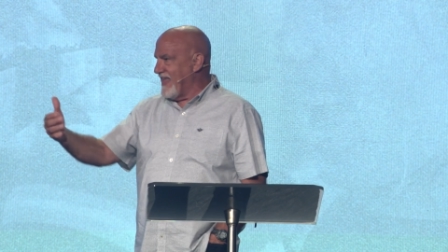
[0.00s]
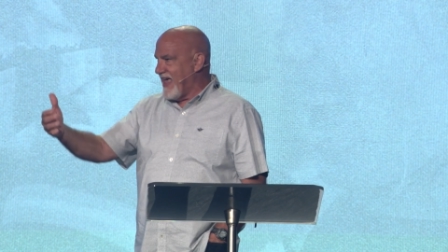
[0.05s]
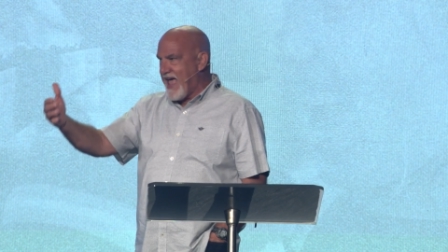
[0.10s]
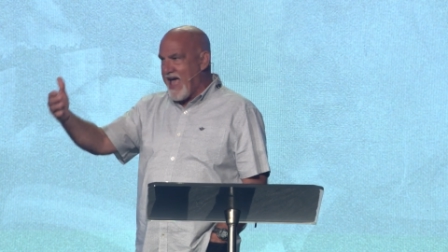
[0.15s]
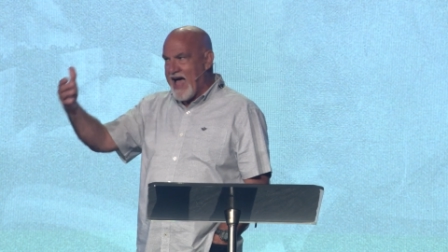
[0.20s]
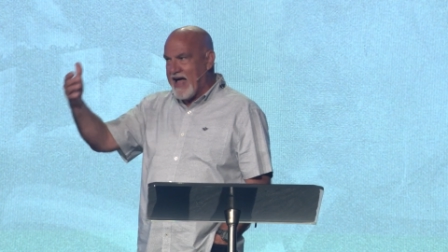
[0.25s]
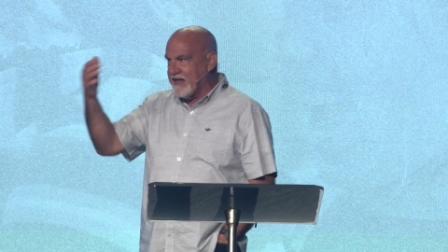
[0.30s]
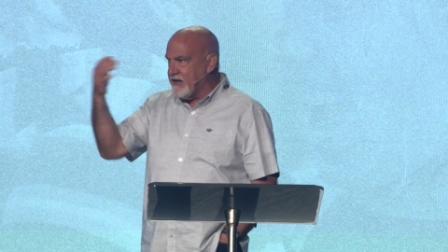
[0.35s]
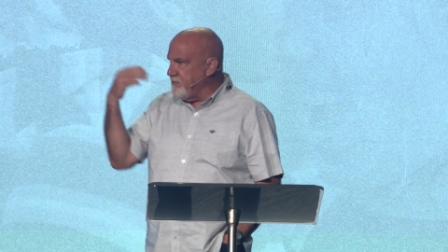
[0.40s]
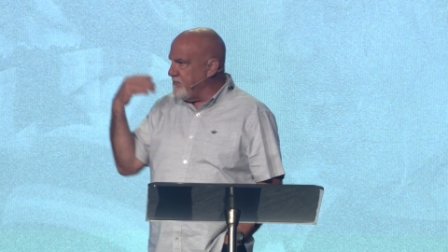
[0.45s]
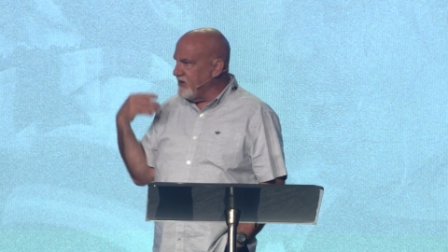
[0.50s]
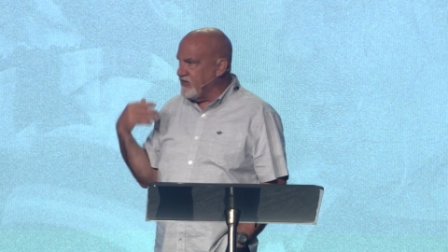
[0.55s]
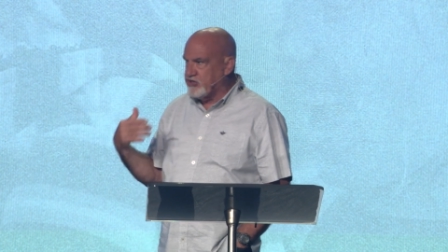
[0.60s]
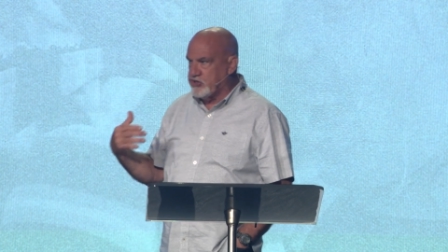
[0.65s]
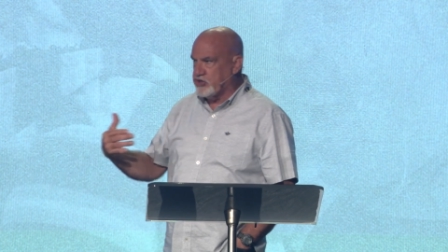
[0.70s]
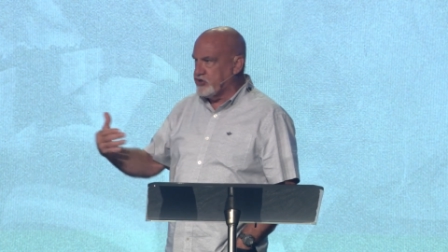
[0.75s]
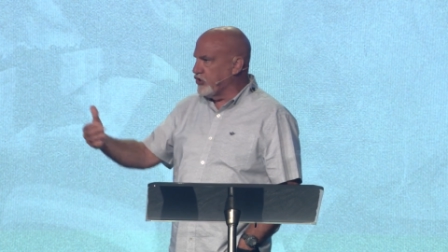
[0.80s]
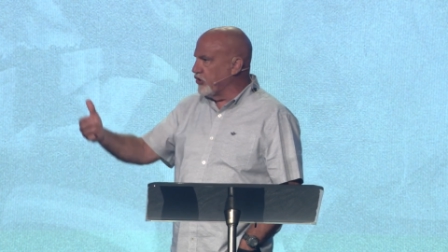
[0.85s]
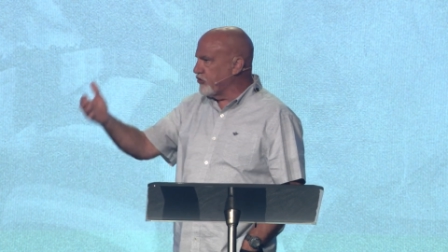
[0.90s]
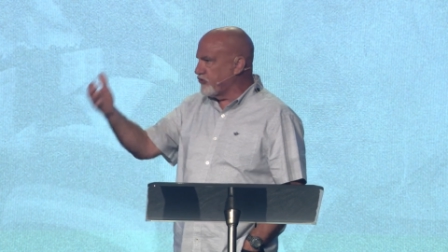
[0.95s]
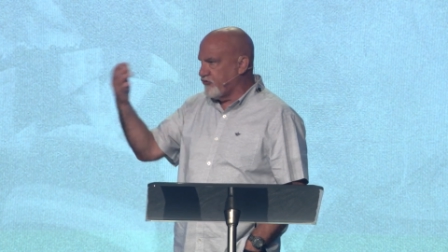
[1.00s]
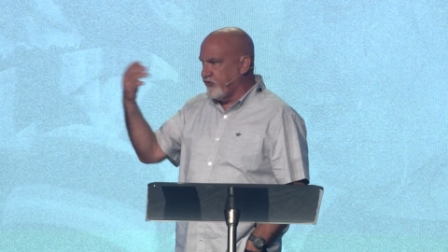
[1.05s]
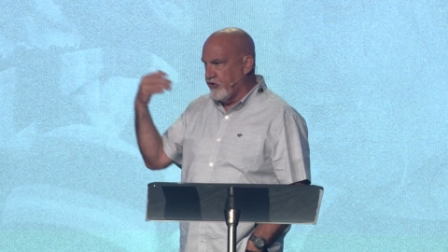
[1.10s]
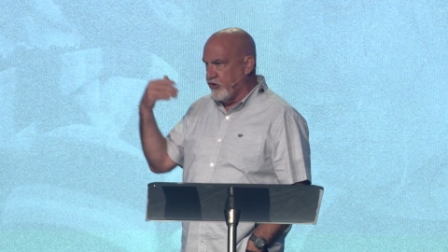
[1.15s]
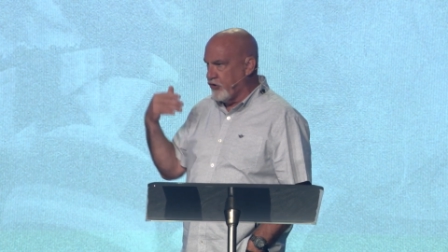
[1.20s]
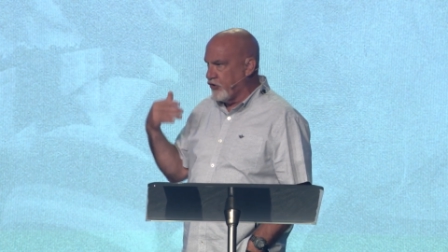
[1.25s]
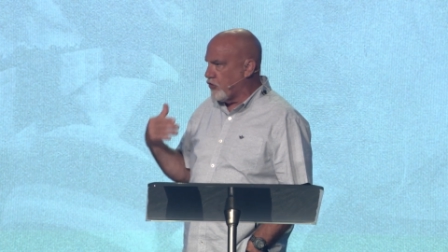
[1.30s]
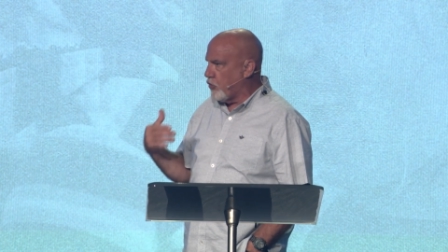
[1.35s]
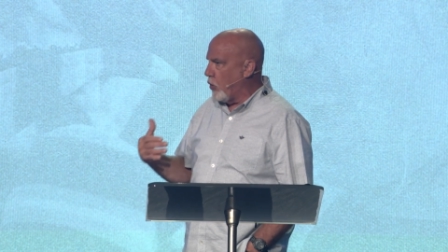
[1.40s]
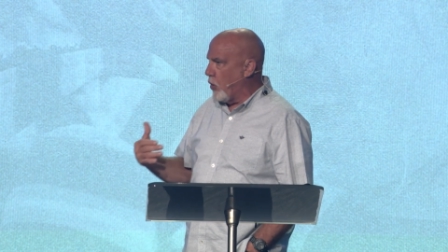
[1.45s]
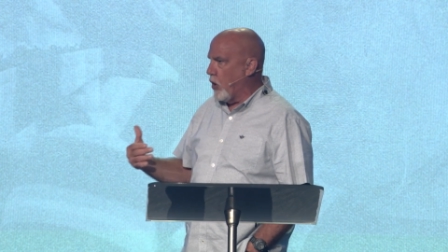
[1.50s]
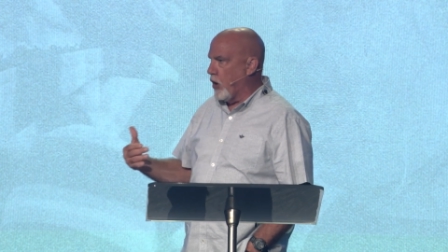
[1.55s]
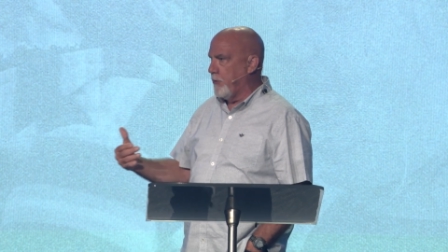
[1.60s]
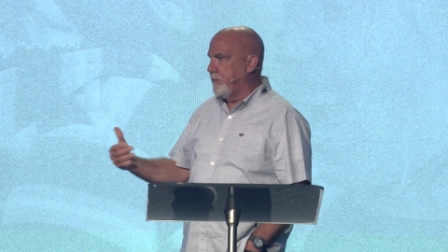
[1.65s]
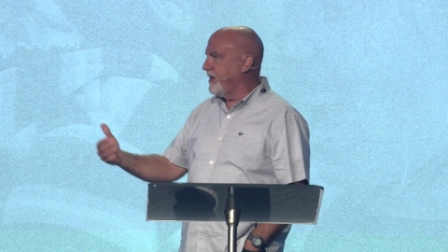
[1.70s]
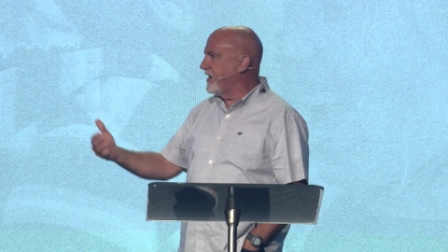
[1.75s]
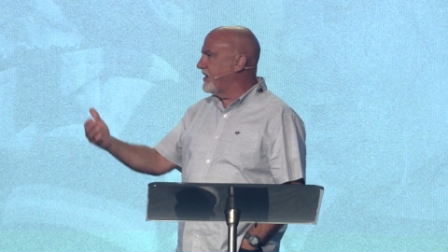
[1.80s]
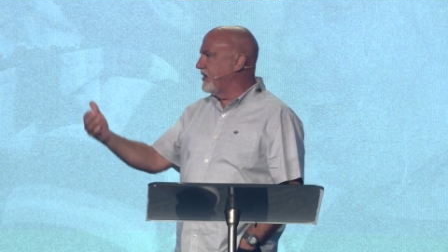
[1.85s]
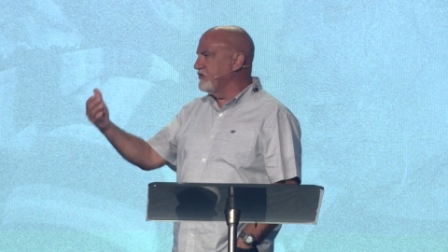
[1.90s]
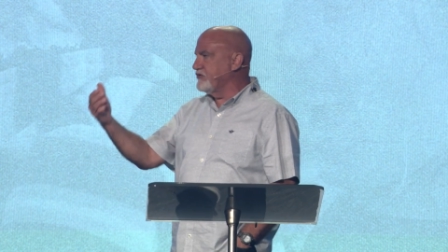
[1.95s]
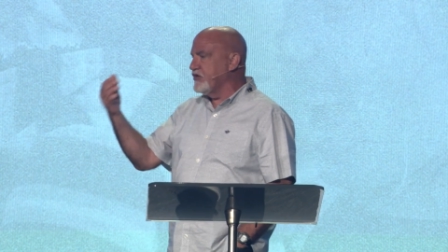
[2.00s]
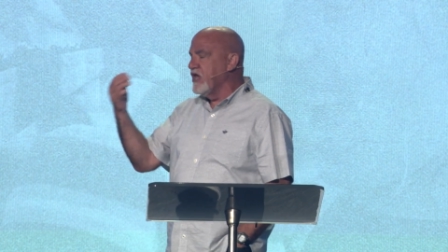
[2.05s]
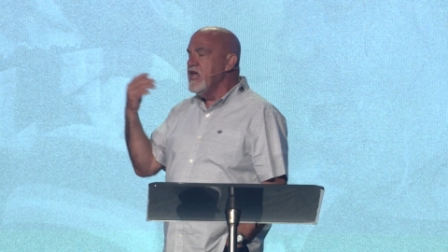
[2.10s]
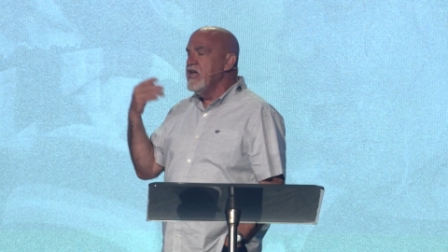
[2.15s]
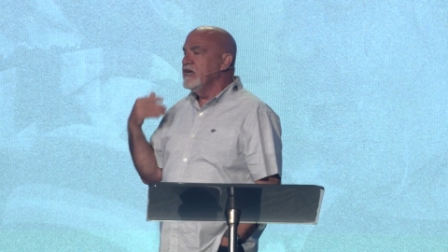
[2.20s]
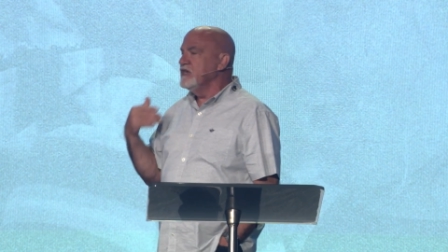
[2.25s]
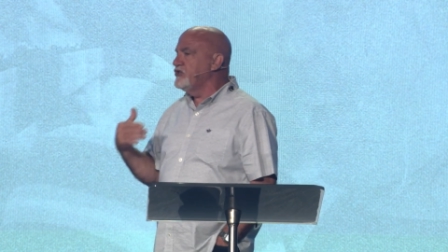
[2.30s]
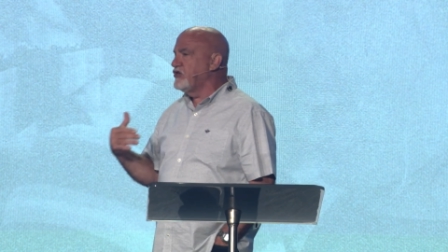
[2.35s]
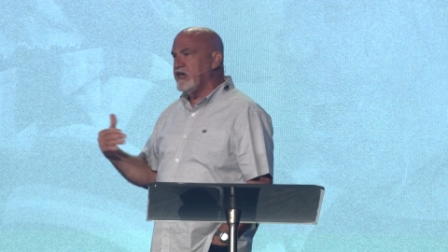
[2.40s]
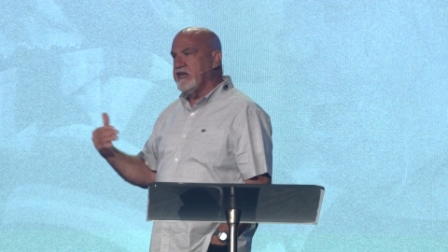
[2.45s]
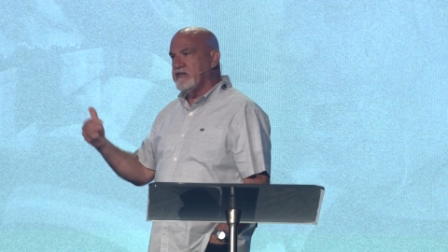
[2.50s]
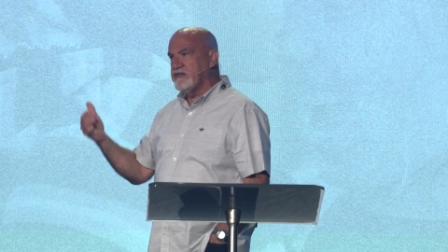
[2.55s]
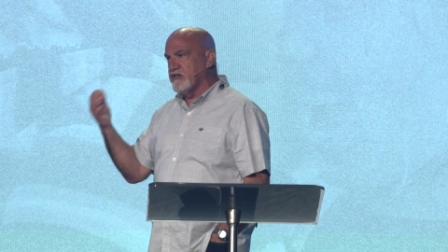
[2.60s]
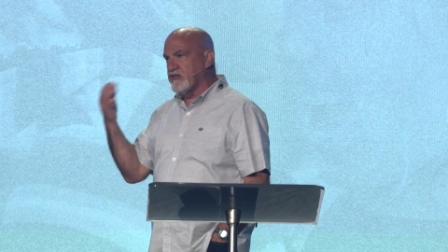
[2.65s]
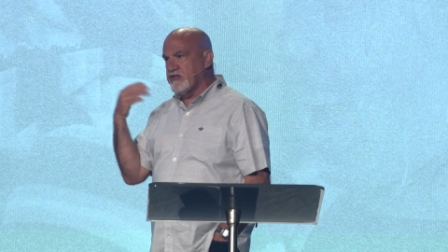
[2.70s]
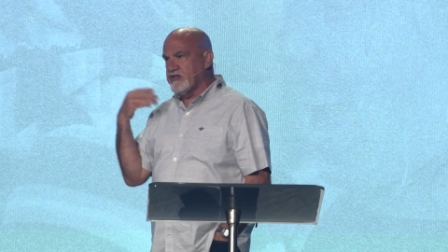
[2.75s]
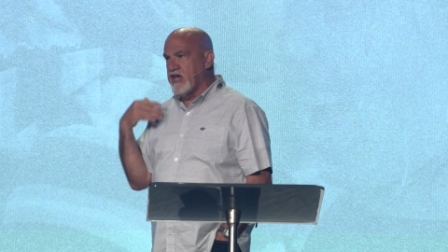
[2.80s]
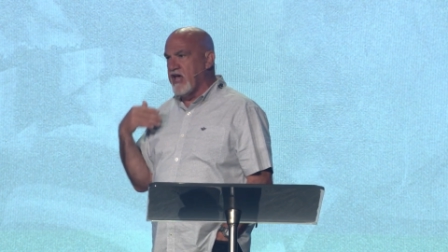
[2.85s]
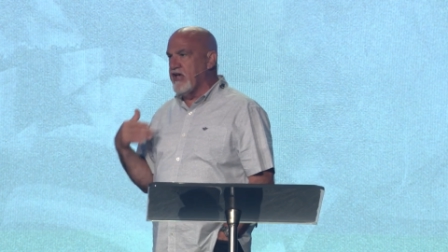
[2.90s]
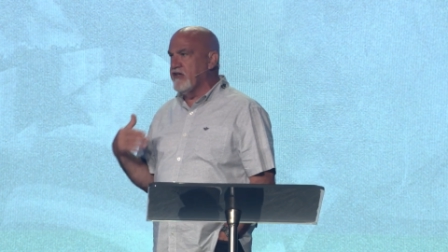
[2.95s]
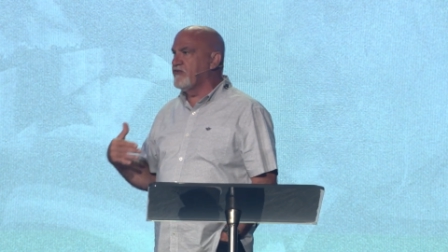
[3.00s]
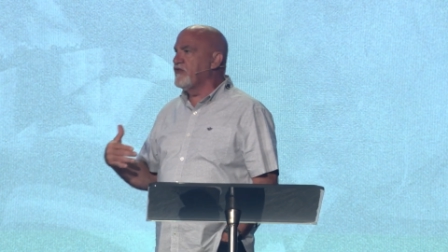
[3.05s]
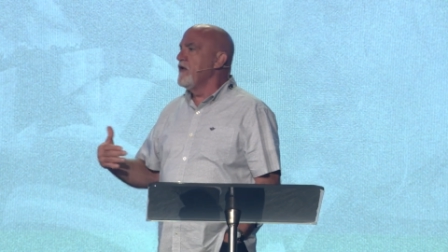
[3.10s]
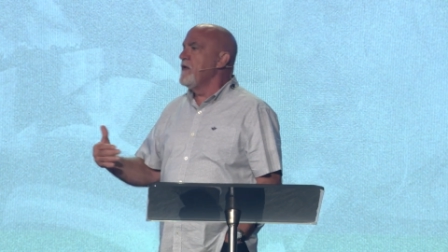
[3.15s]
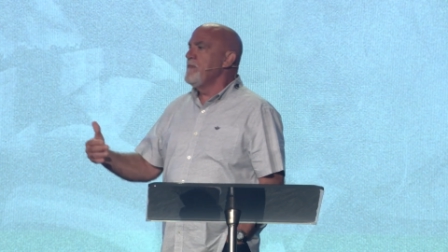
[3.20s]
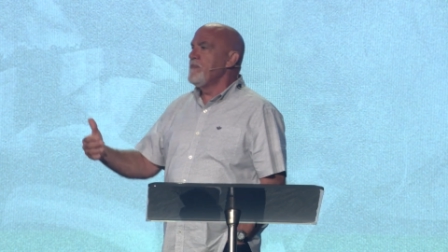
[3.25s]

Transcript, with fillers: they had to be shook to their core because Jesus says,